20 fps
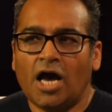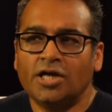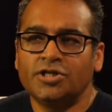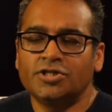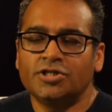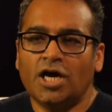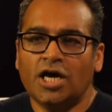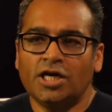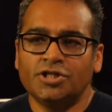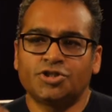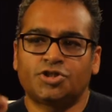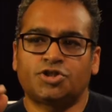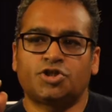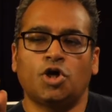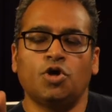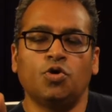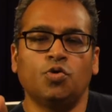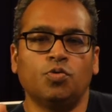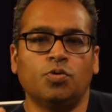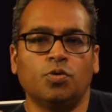And, and
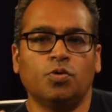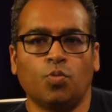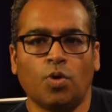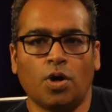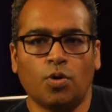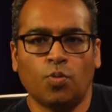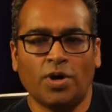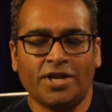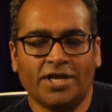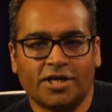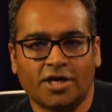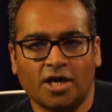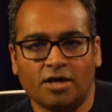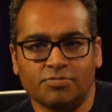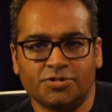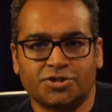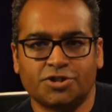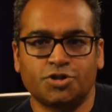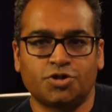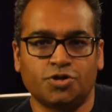so, when it
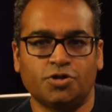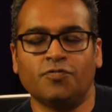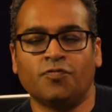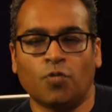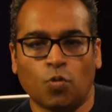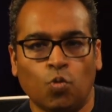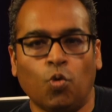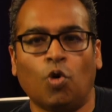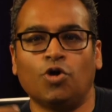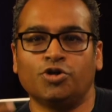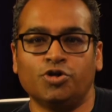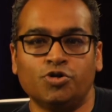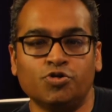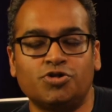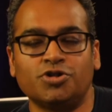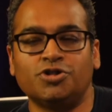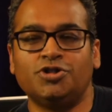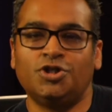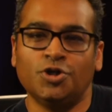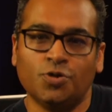comes to sort of what you
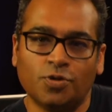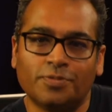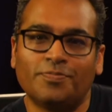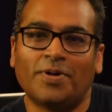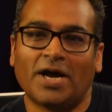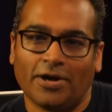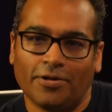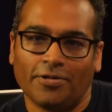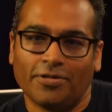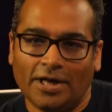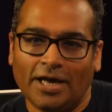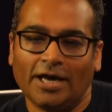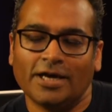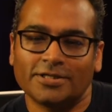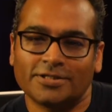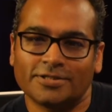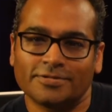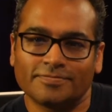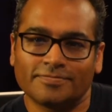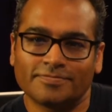should do about
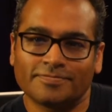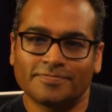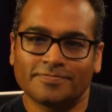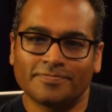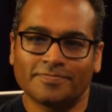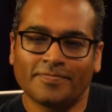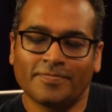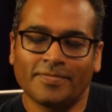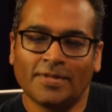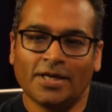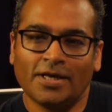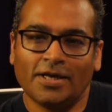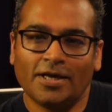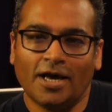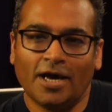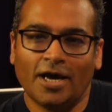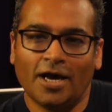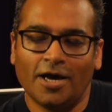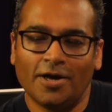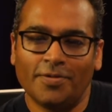that,
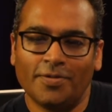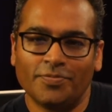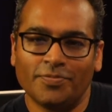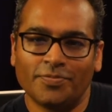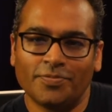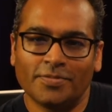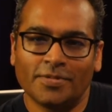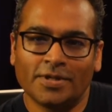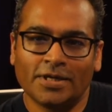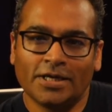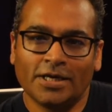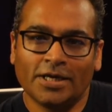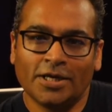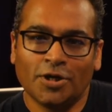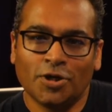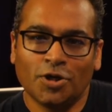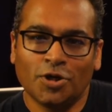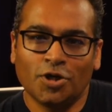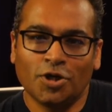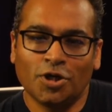um,
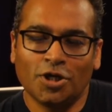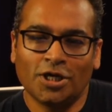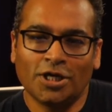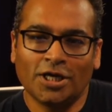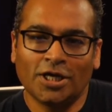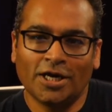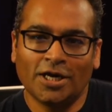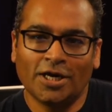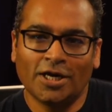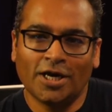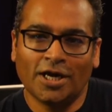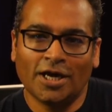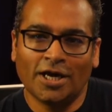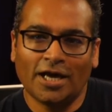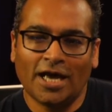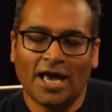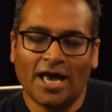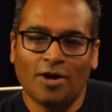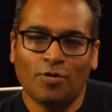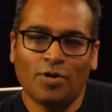
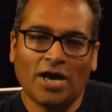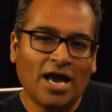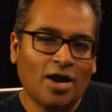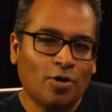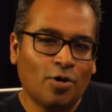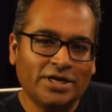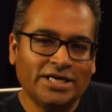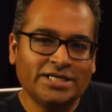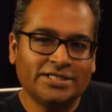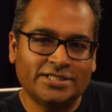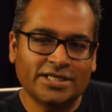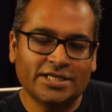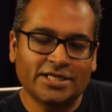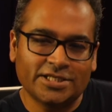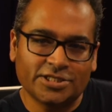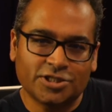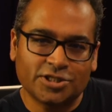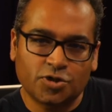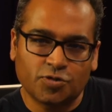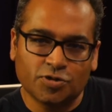how, how easy
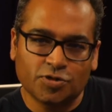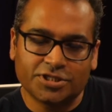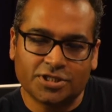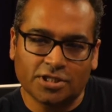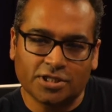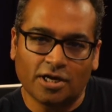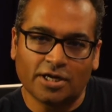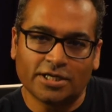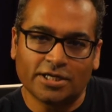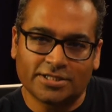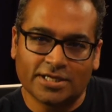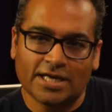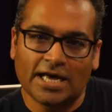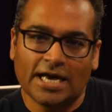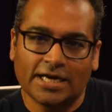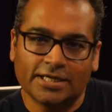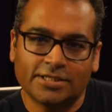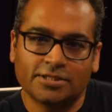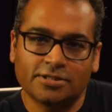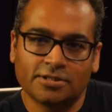is it to crystallize
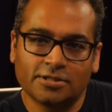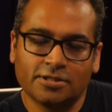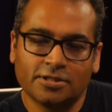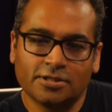that?